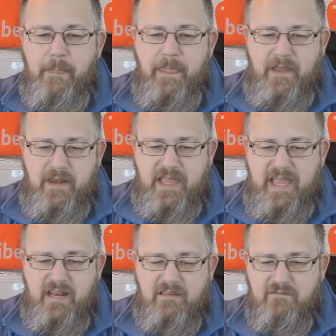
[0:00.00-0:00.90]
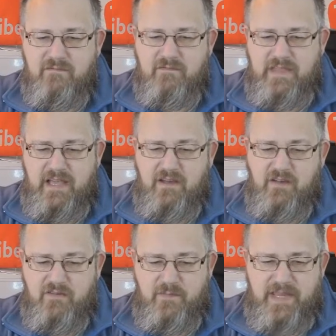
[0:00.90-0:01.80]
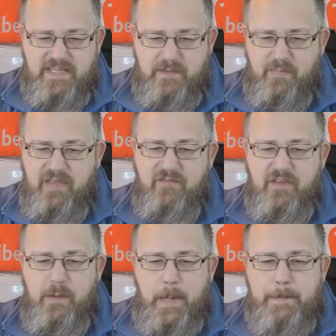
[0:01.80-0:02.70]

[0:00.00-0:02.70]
and again that kind of makes it pivot.